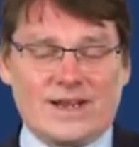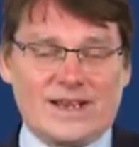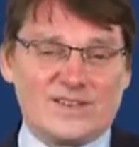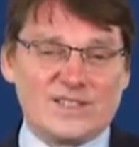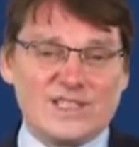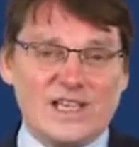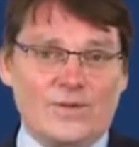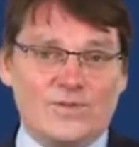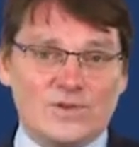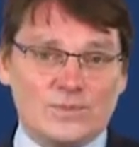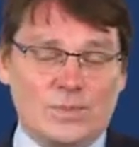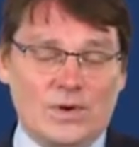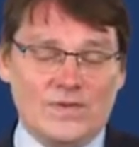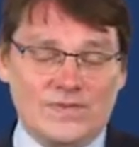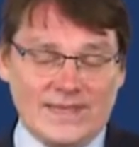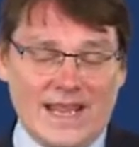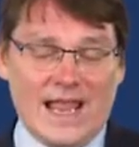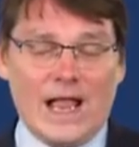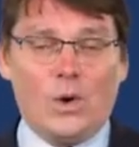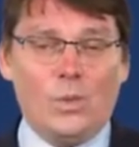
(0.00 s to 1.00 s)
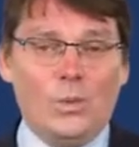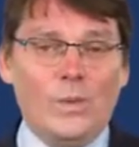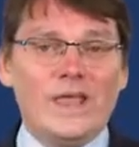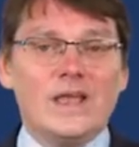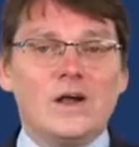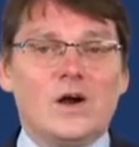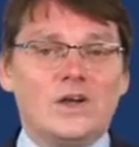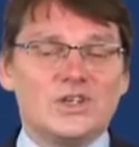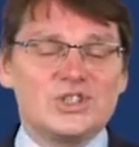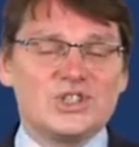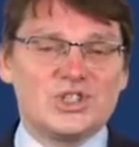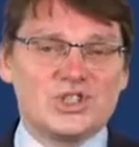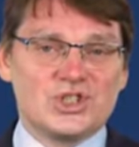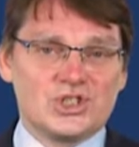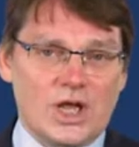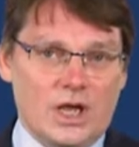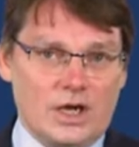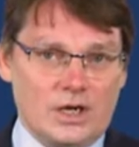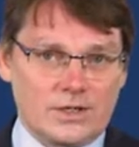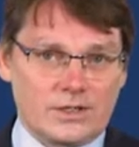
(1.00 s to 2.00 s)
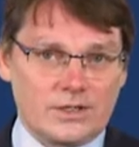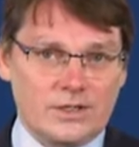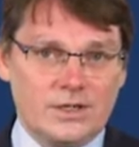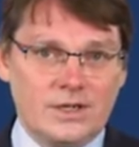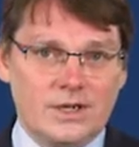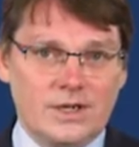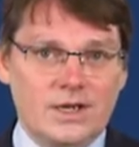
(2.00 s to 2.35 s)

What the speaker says: ourselves, but now we are stuck